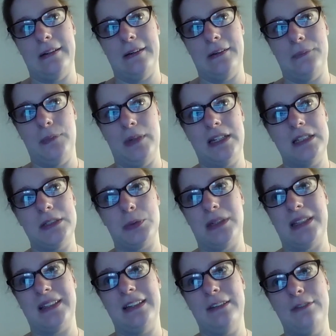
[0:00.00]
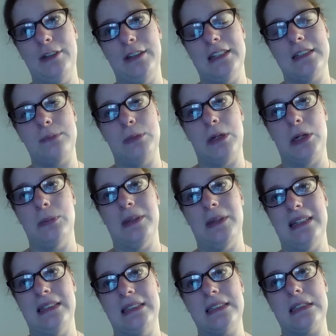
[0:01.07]
um, because we live in this
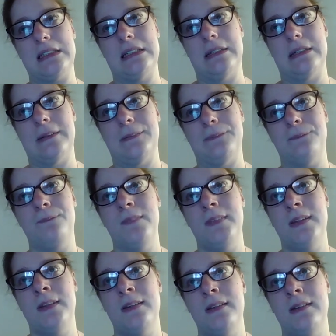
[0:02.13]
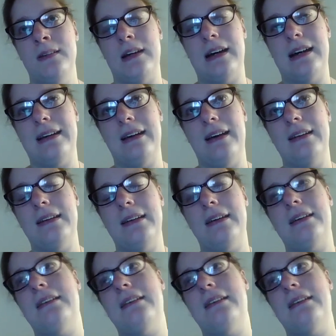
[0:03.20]
moment um, I,